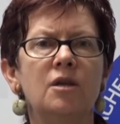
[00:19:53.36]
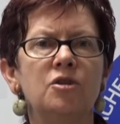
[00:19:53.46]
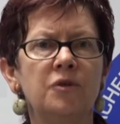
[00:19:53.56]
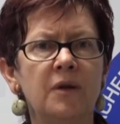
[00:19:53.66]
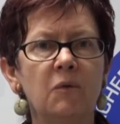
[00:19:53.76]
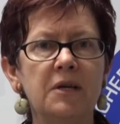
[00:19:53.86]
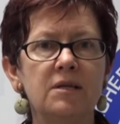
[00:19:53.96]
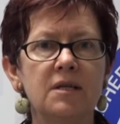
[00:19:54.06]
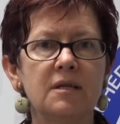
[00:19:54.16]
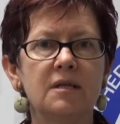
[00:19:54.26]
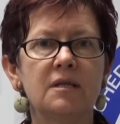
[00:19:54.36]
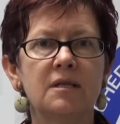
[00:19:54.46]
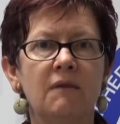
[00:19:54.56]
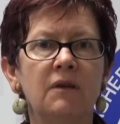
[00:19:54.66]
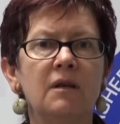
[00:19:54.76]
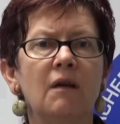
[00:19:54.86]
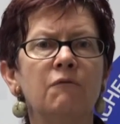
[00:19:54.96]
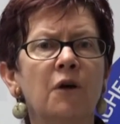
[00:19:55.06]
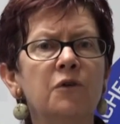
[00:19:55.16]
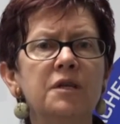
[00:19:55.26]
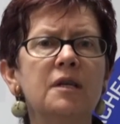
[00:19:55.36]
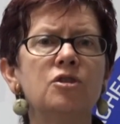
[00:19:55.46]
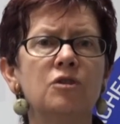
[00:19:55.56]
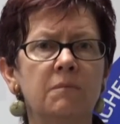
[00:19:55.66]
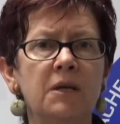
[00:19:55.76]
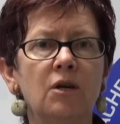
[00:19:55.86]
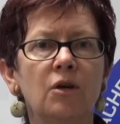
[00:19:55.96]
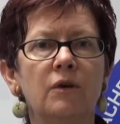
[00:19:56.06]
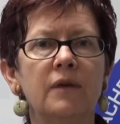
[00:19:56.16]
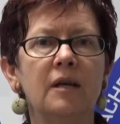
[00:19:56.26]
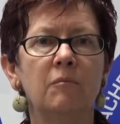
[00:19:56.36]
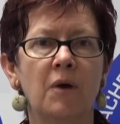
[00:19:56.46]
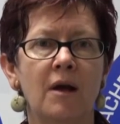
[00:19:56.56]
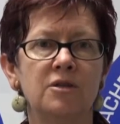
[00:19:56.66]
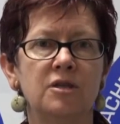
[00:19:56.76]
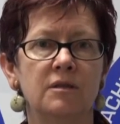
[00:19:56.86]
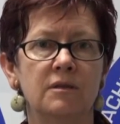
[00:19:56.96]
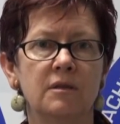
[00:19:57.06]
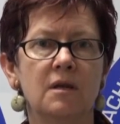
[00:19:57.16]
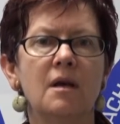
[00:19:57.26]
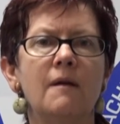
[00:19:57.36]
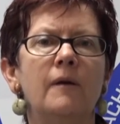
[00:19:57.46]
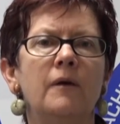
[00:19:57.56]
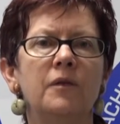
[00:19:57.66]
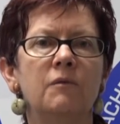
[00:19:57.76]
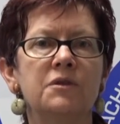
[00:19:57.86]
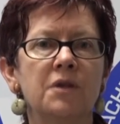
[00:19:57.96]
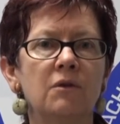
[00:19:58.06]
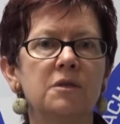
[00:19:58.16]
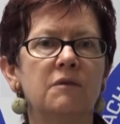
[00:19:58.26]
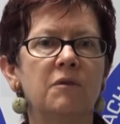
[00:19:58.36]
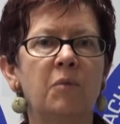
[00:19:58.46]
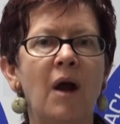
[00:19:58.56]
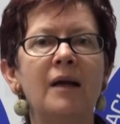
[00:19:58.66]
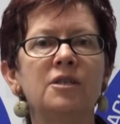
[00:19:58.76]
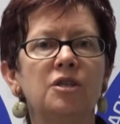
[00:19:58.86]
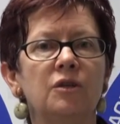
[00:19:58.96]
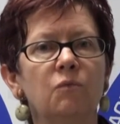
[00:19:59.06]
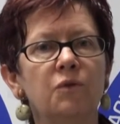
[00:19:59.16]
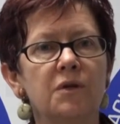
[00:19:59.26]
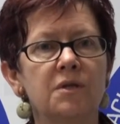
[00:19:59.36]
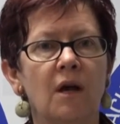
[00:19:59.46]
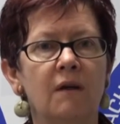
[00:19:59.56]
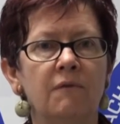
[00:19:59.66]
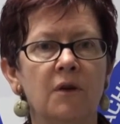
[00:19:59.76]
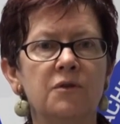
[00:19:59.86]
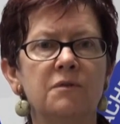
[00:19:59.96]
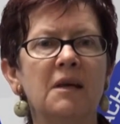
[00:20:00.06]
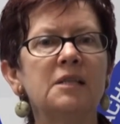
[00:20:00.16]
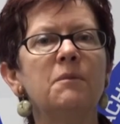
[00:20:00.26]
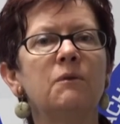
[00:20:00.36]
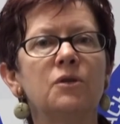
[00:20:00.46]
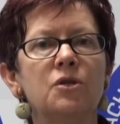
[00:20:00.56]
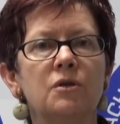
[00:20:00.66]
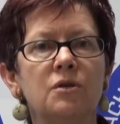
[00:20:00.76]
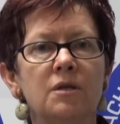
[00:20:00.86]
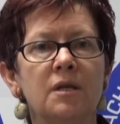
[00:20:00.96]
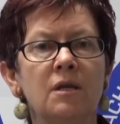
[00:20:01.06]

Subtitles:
During weeks 6 and 7, voting should be occurring in branches. The results of the branch and the worksite votes must be returned to the